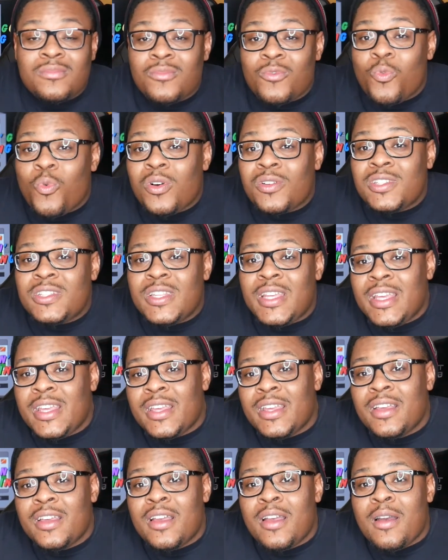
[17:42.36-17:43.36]
We'll
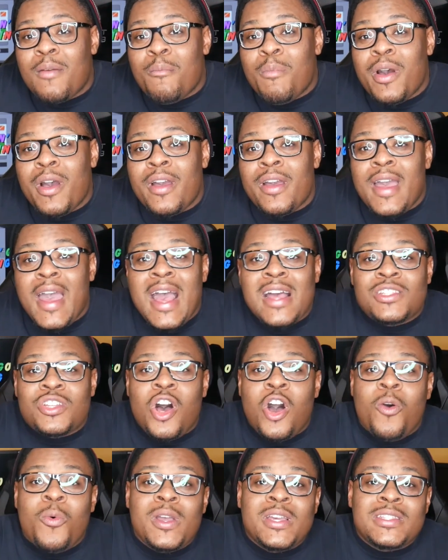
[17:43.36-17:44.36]
see. But as
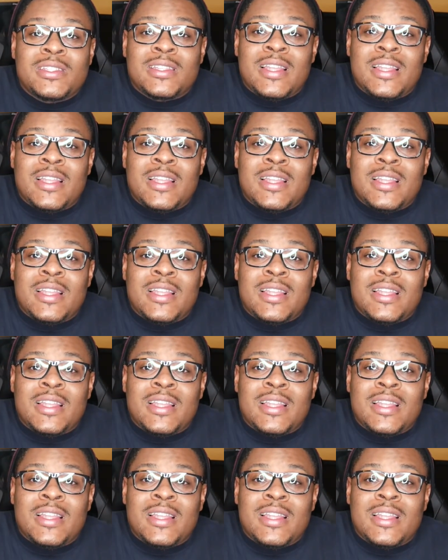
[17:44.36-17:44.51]
always,